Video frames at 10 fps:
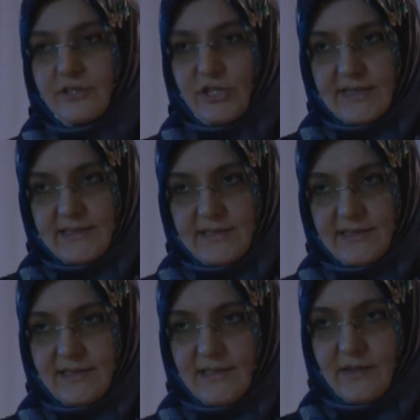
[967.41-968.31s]

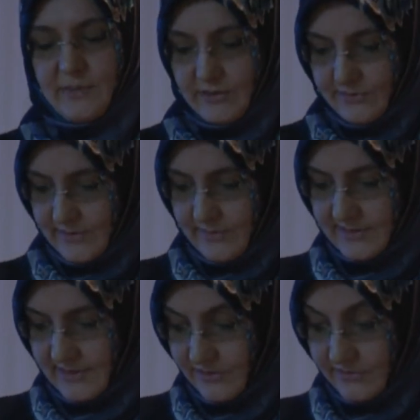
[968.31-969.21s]
justice in the Bediüzzaman
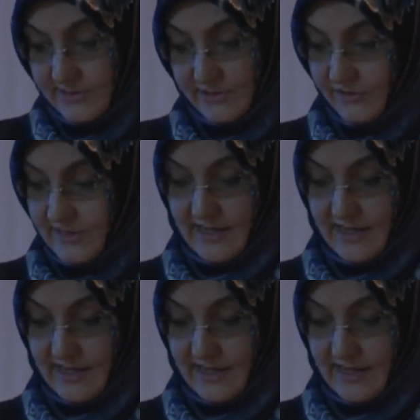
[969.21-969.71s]
Said Nursi's thought,